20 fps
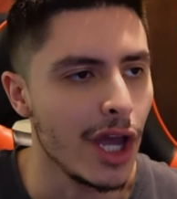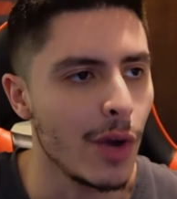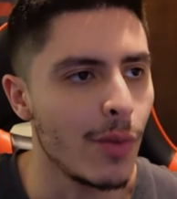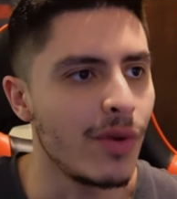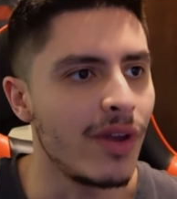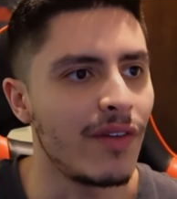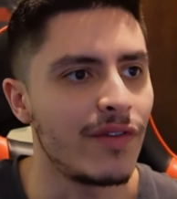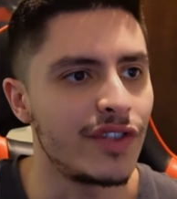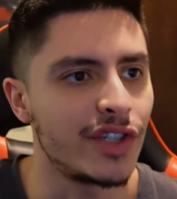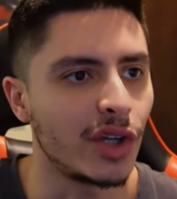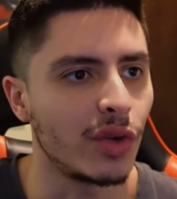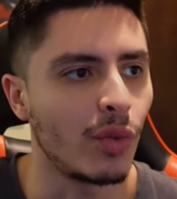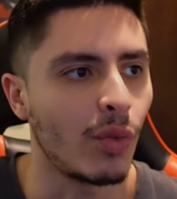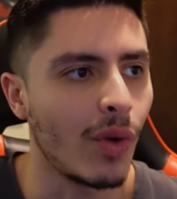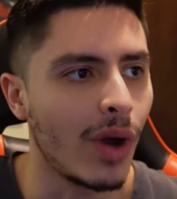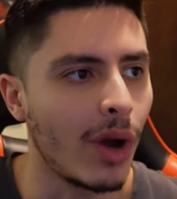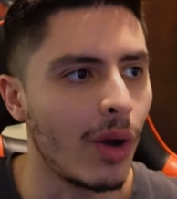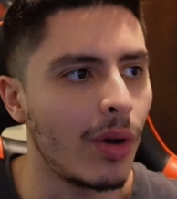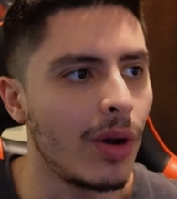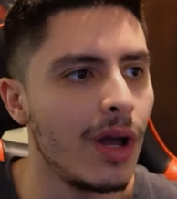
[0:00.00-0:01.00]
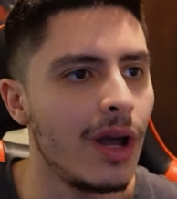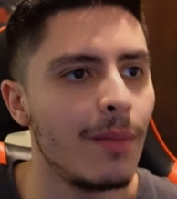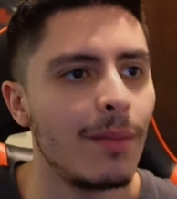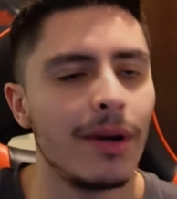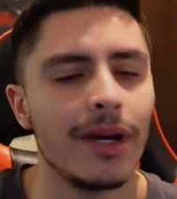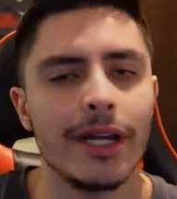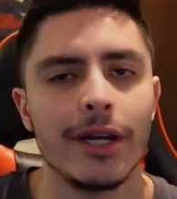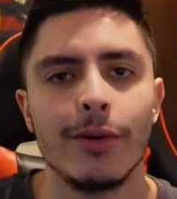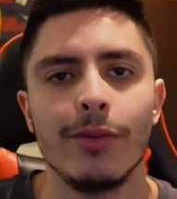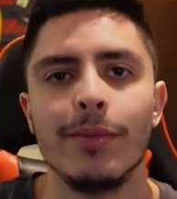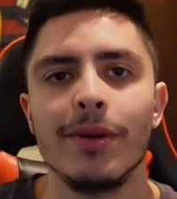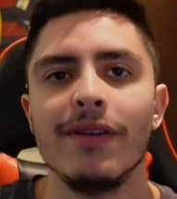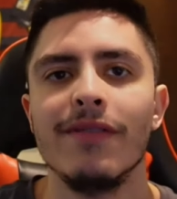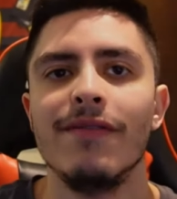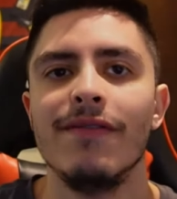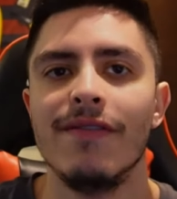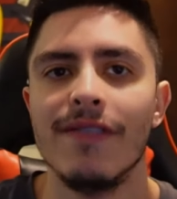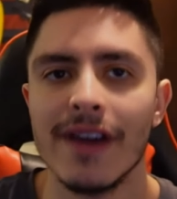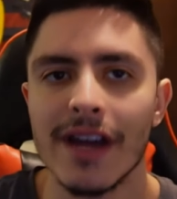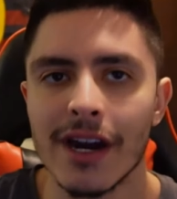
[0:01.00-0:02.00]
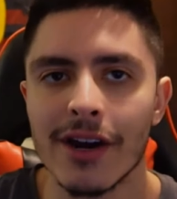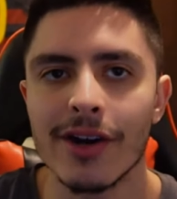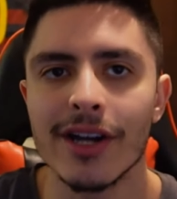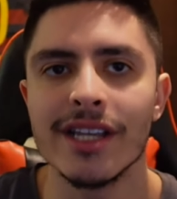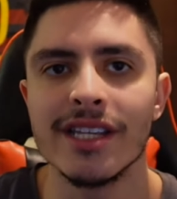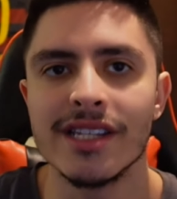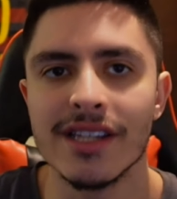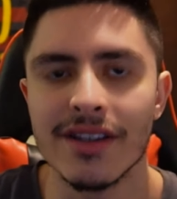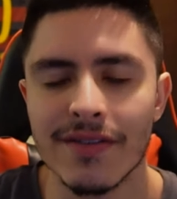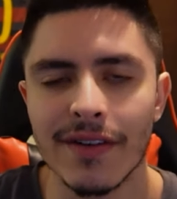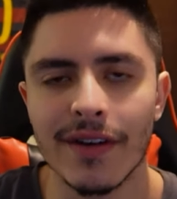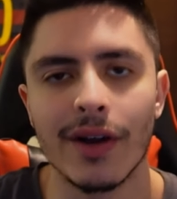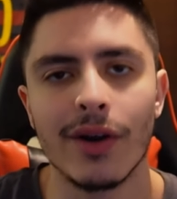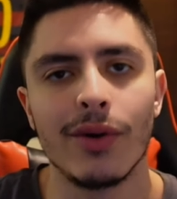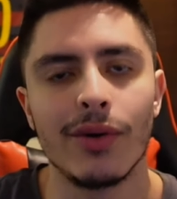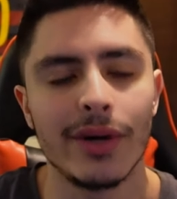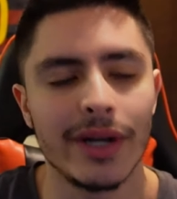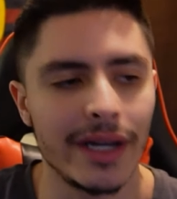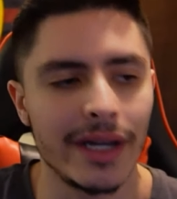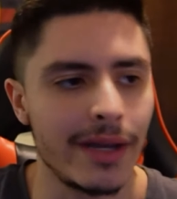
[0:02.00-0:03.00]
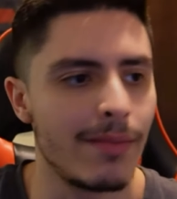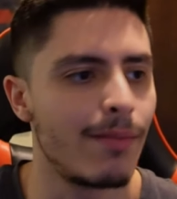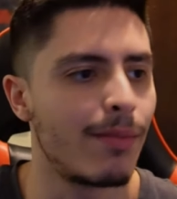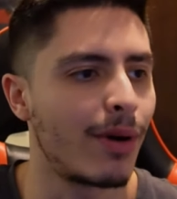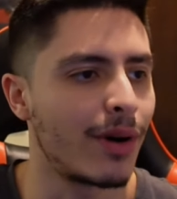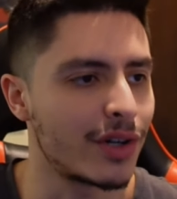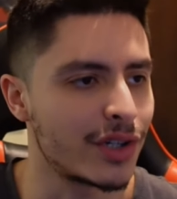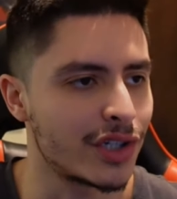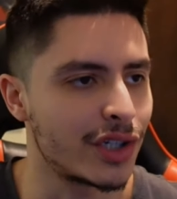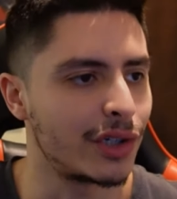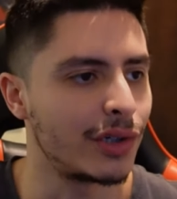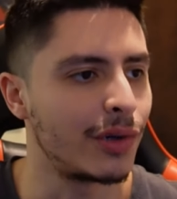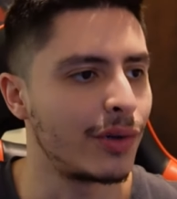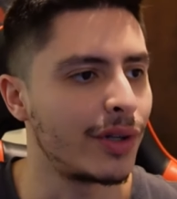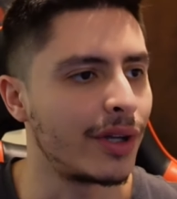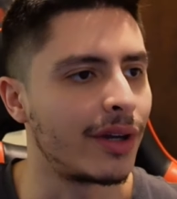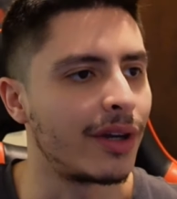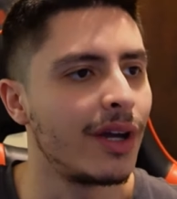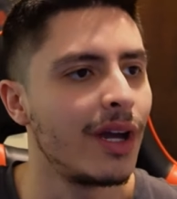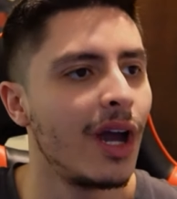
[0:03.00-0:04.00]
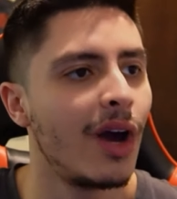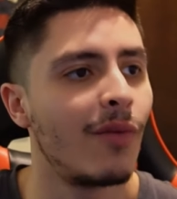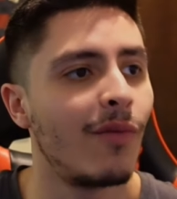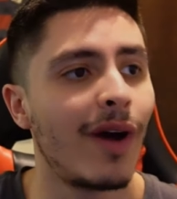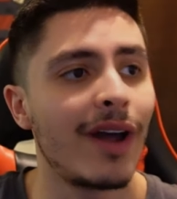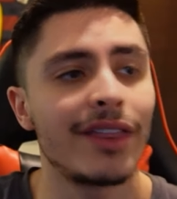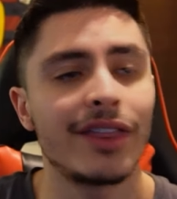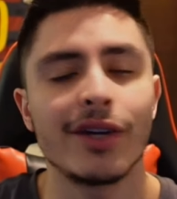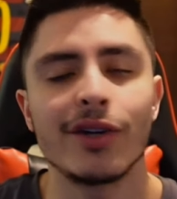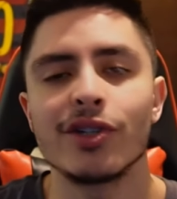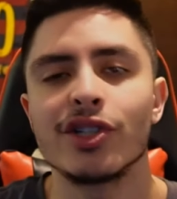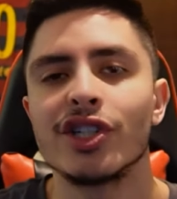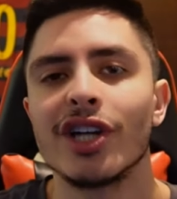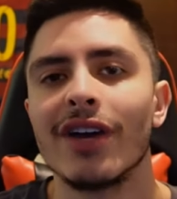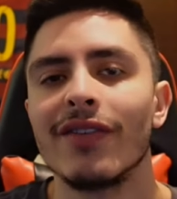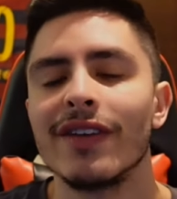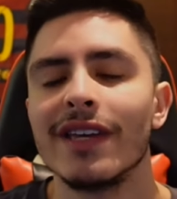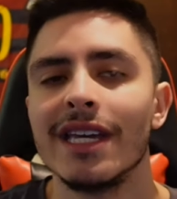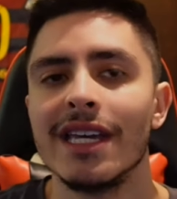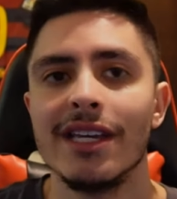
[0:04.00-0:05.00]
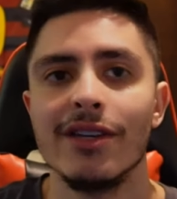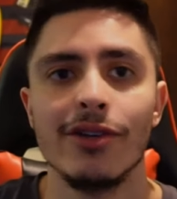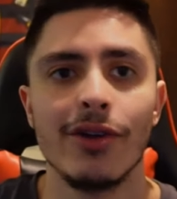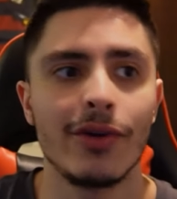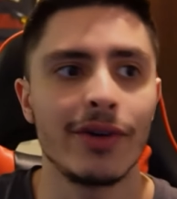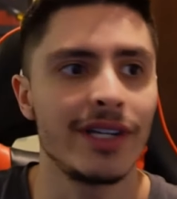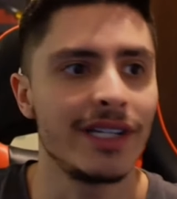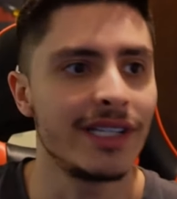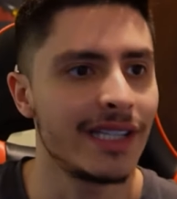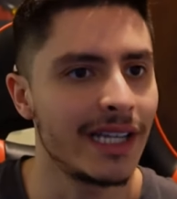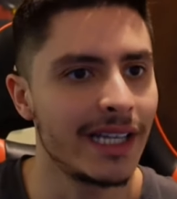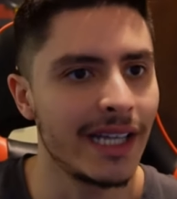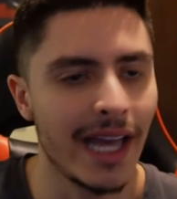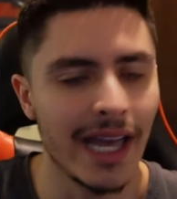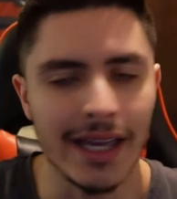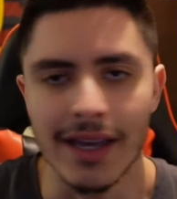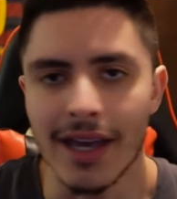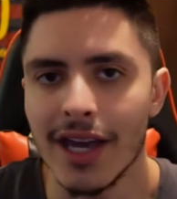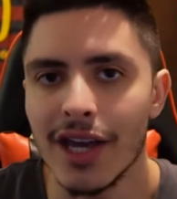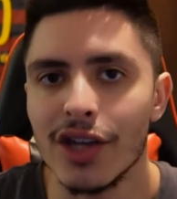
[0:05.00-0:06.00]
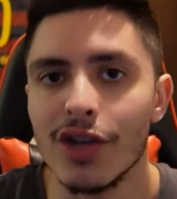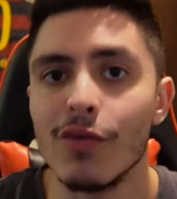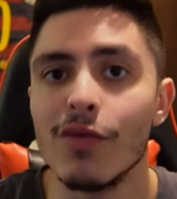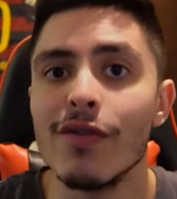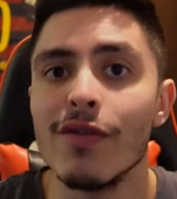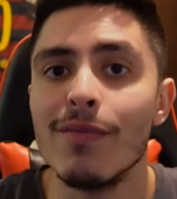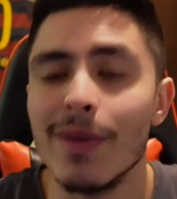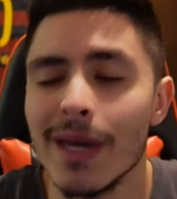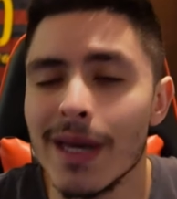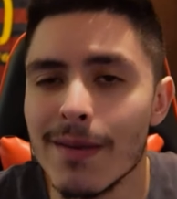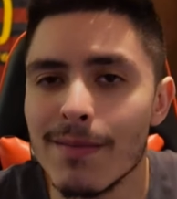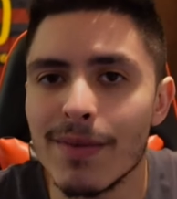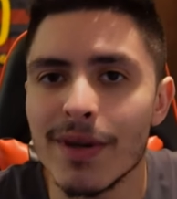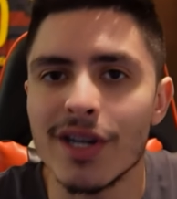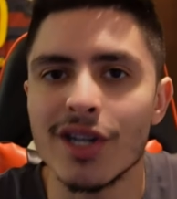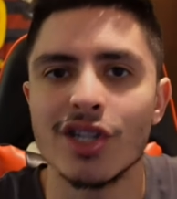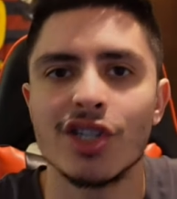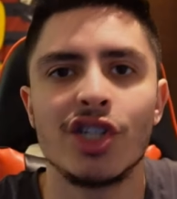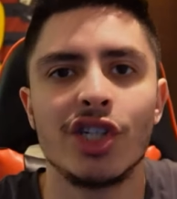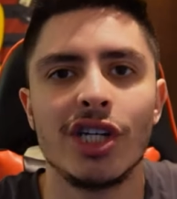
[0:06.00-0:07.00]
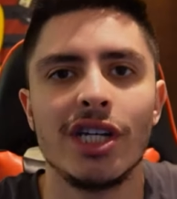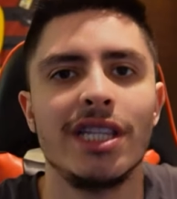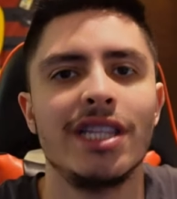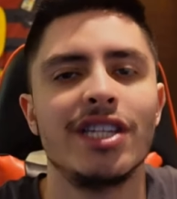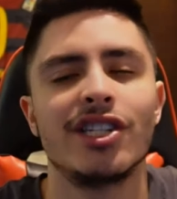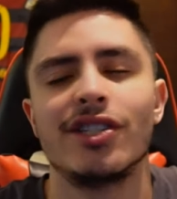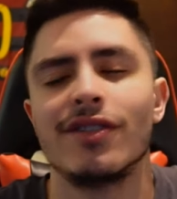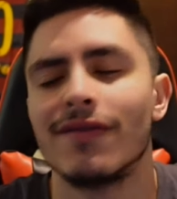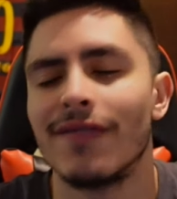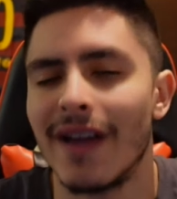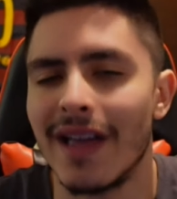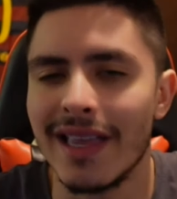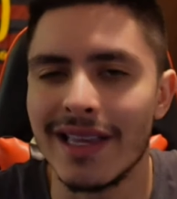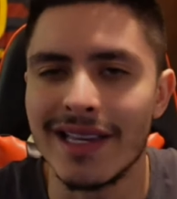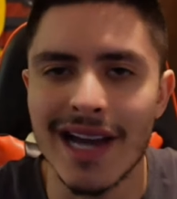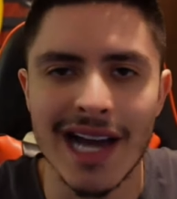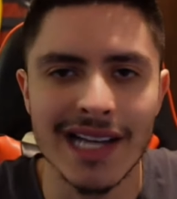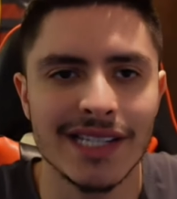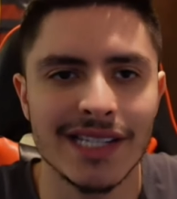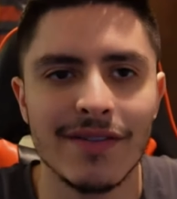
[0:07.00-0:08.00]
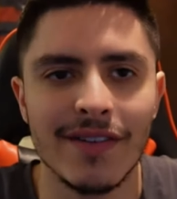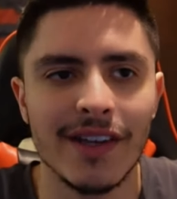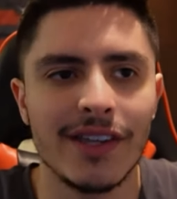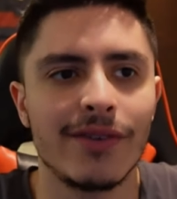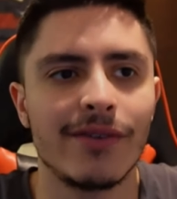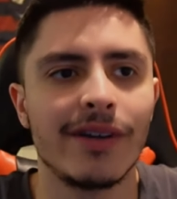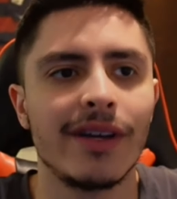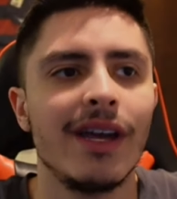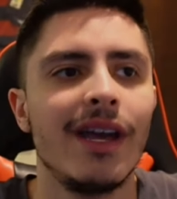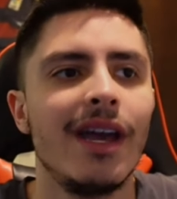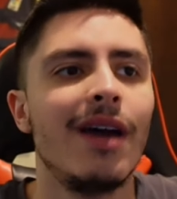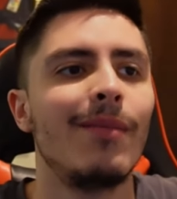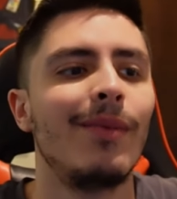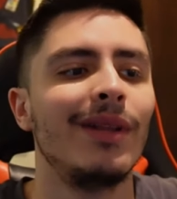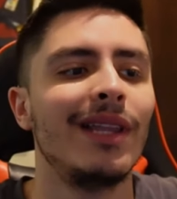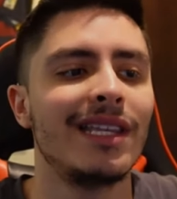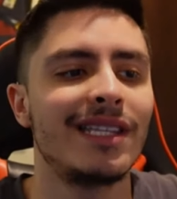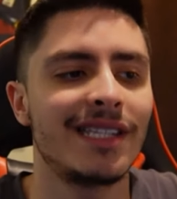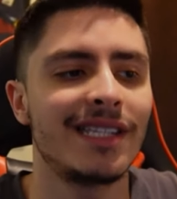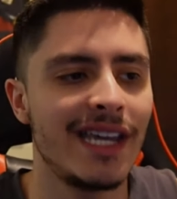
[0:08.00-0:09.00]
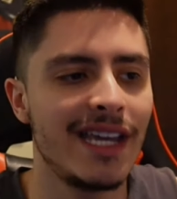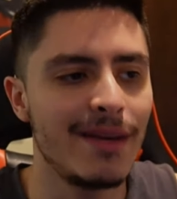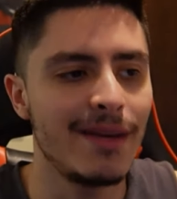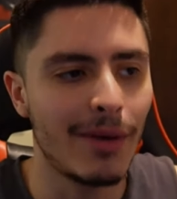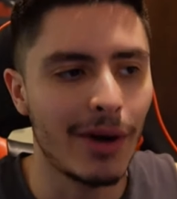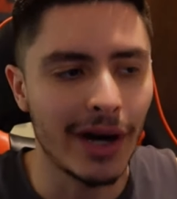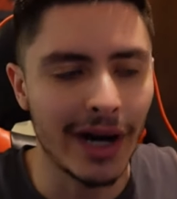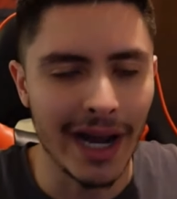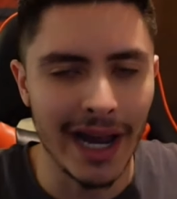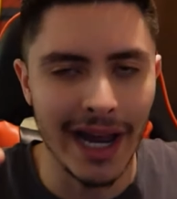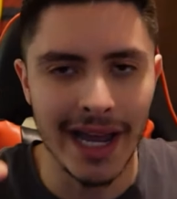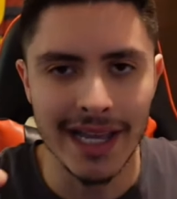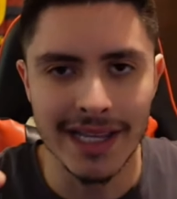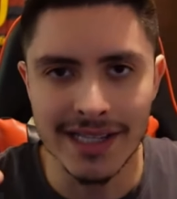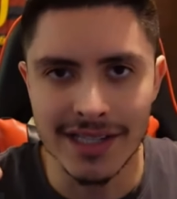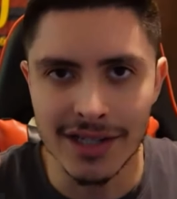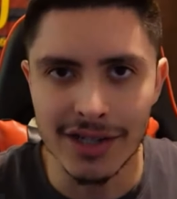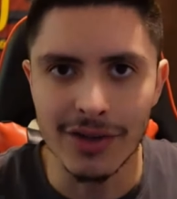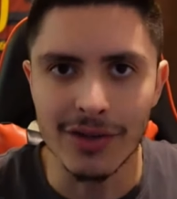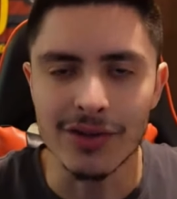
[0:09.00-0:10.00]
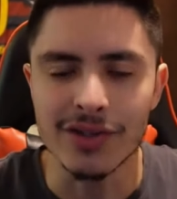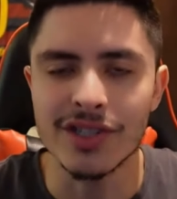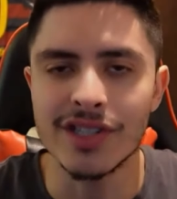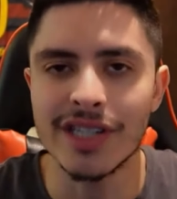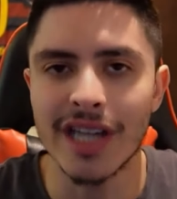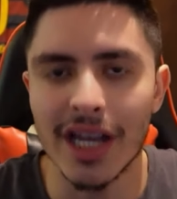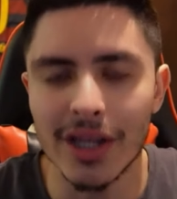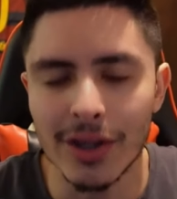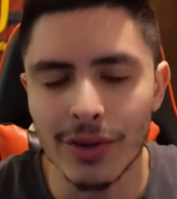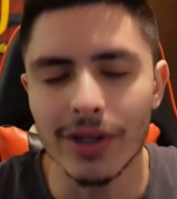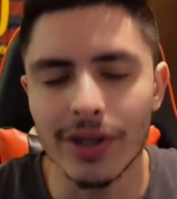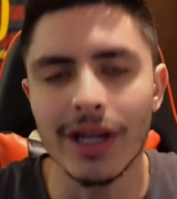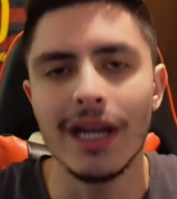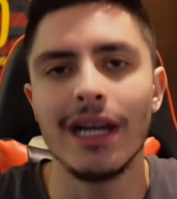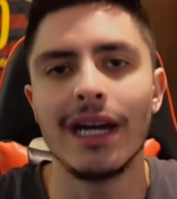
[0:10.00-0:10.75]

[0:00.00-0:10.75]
We have done well, but it'll be very difficult in Barcelona. Right there, Xavi, he's saying, hey, we've beaten PSG. This is a fantastic victory, but let's keep our heads, settled.